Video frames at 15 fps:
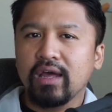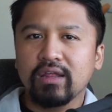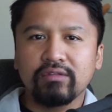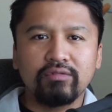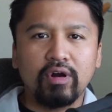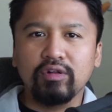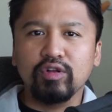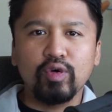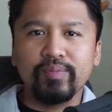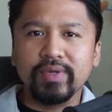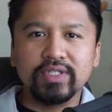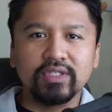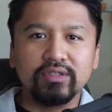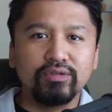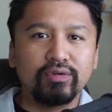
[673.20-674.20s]
Thrall
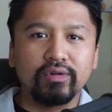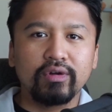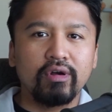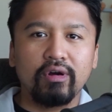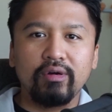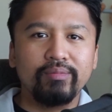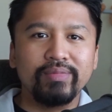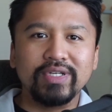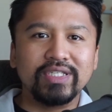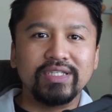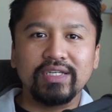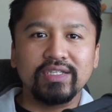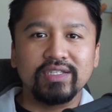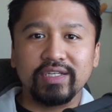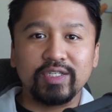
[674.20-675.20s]
opens a noodle cart
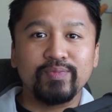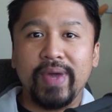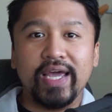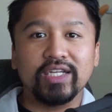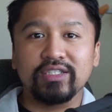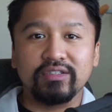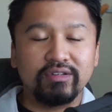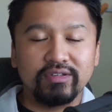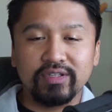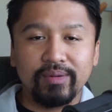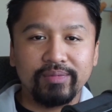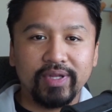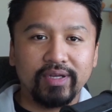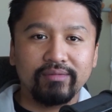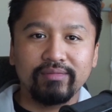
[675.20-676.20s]
business expansion or
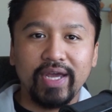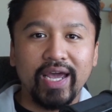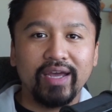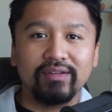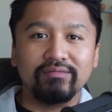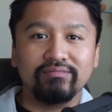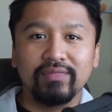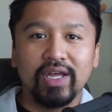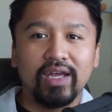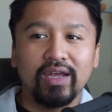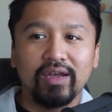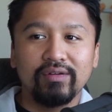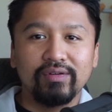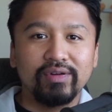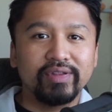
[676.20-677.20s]
something. And
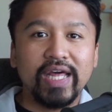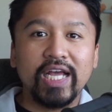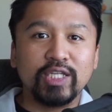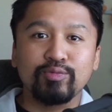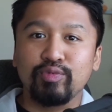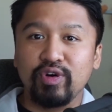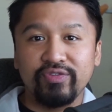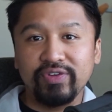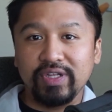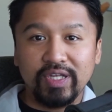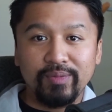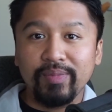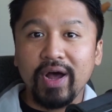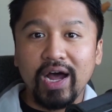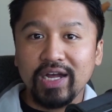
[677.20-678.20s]
well, that's
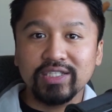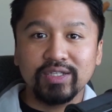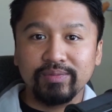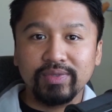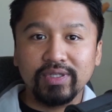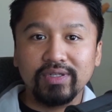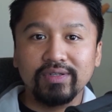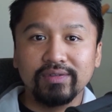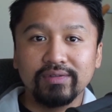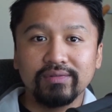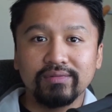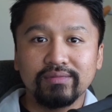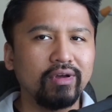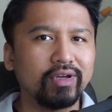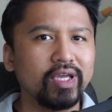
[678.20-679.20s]
perfectly possible.
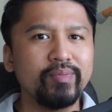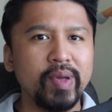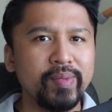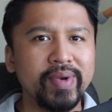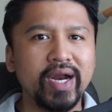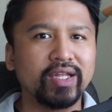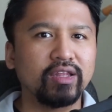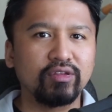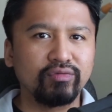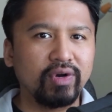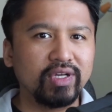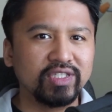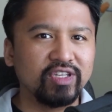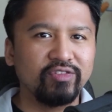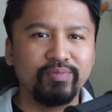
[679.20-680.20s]
Okay, maybe not the
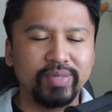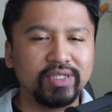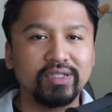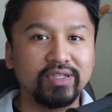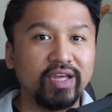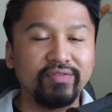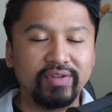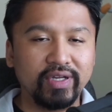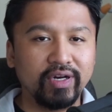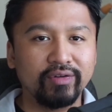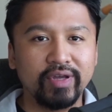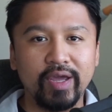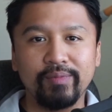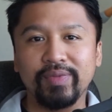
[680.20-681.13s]
thrall stuff, but the leveling, okay?